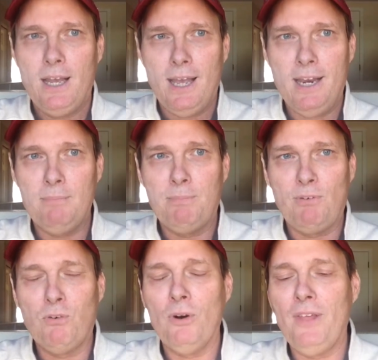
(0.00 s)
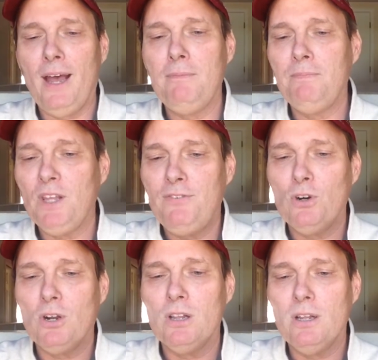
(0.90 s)
And before that, if
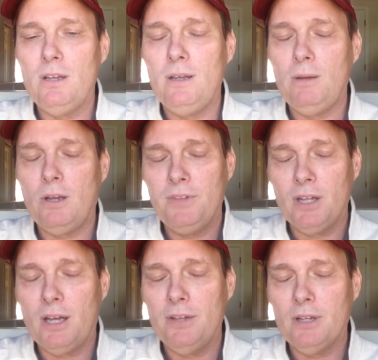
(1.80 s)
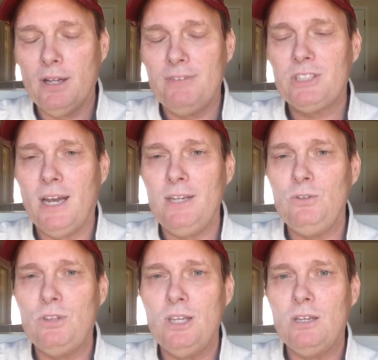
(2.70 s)
you're on the left side,
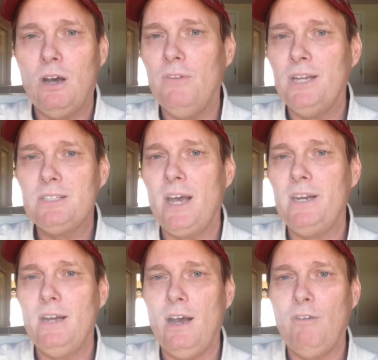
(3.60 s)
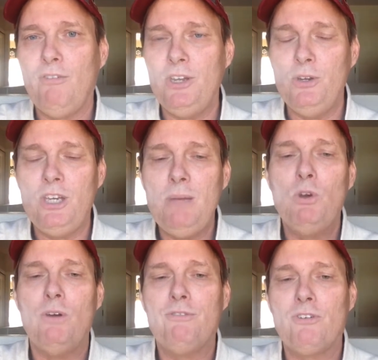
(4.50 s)
you think, oh, that's not enough, and you keep
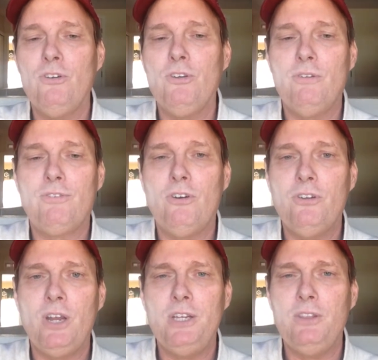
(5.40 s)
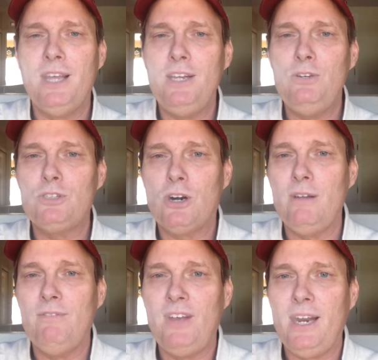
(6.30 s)
going further and further, and then you start
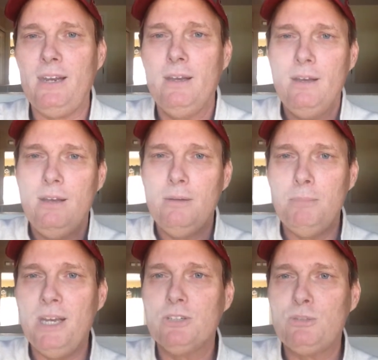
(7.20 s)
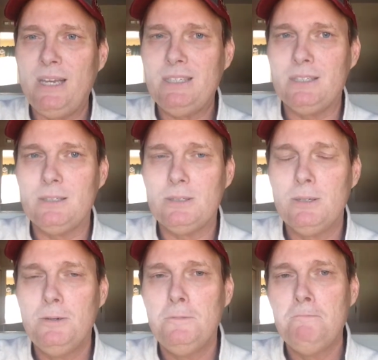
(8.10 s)
invading male spaces.
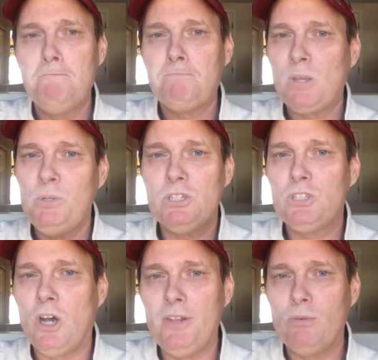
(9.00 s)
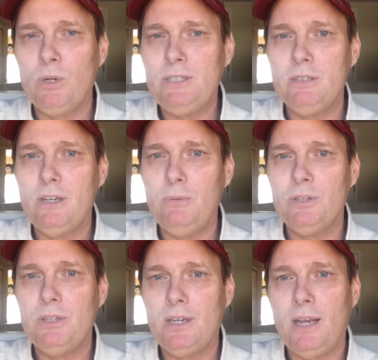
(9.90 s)
And we just saw that recently
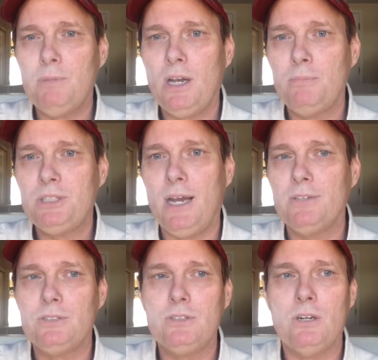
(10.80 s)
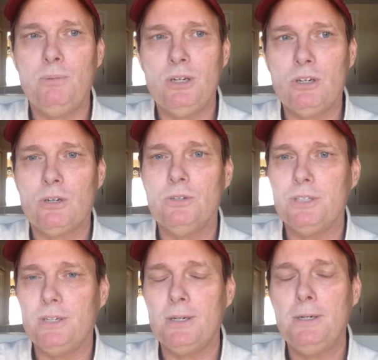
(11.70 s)
with the Cub Styles is going to put girls
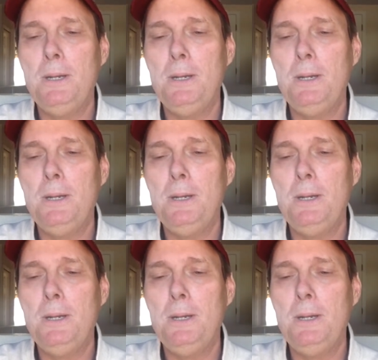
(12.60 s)
in there.